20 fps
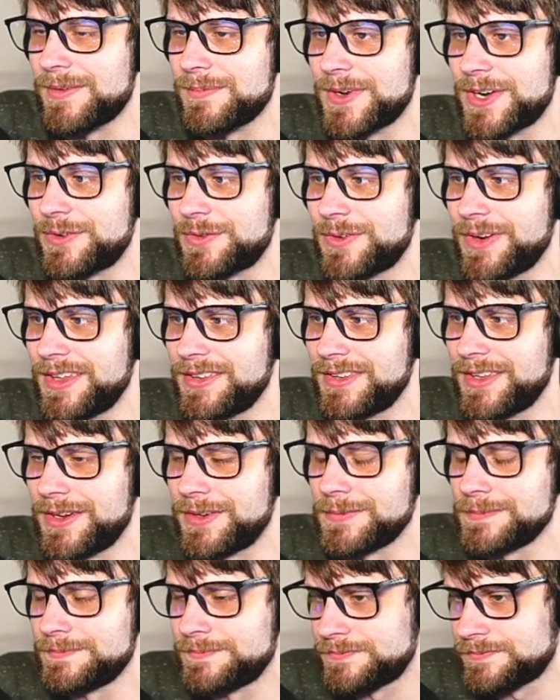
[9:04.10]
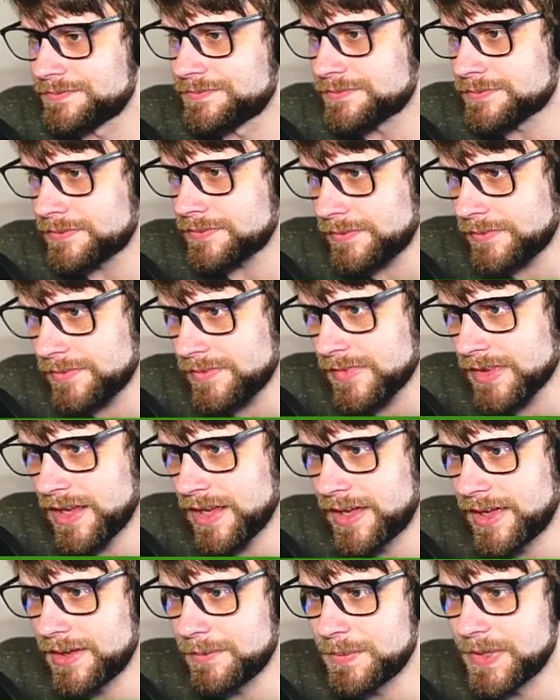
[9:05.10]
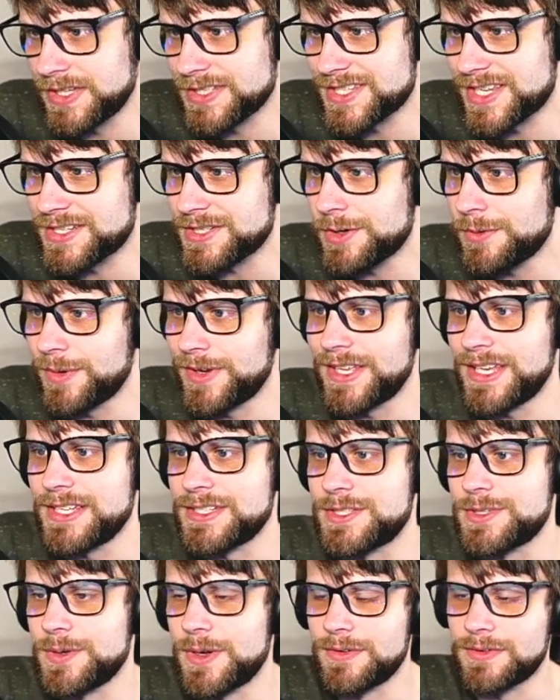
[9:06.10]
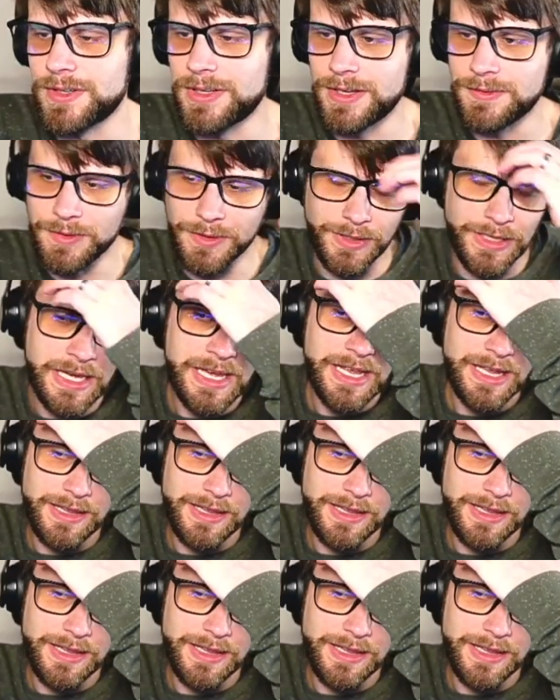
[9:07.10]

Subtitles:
gonna run though, because I don't want to get too over leveled.